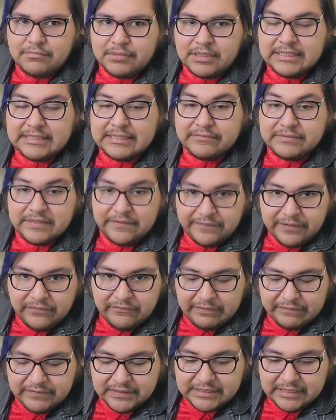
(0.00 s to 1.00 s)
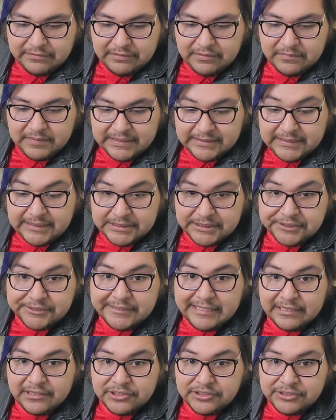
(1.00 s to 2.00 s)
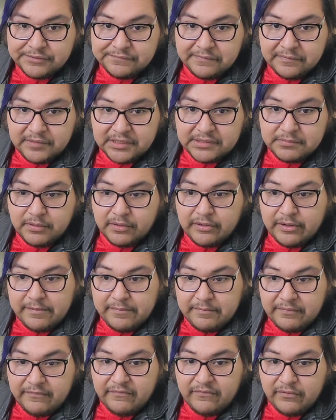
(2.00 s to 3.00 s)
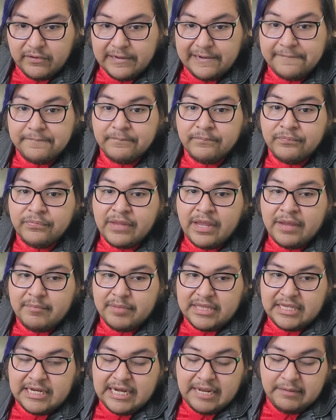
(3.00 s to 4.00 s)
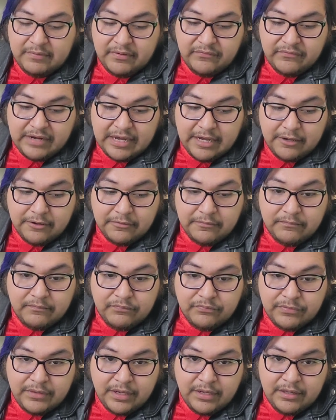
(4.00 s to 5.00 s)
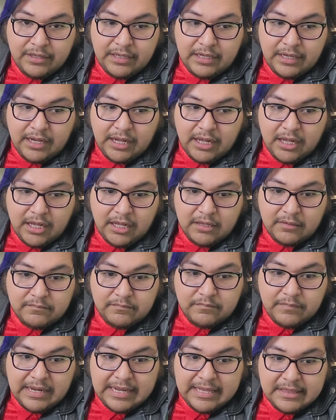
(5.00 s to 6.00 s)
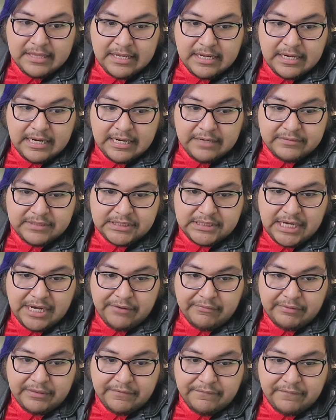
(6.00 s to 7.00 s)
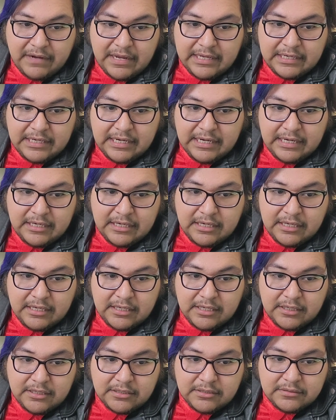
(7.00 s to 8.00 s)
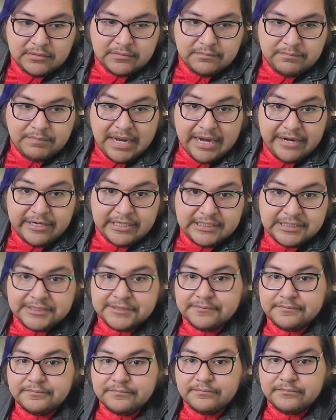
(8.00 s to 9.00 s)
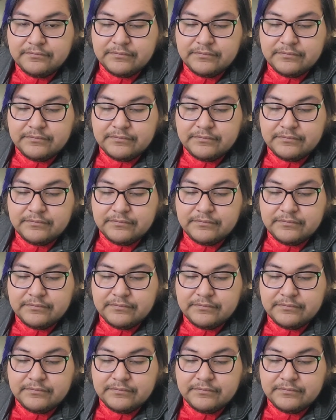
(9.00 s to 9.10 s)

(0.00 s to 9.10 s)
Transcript: because I was living in Riverside with my sister down the street from this program before. But then I moved out, and then I was staying with a friend in Paris,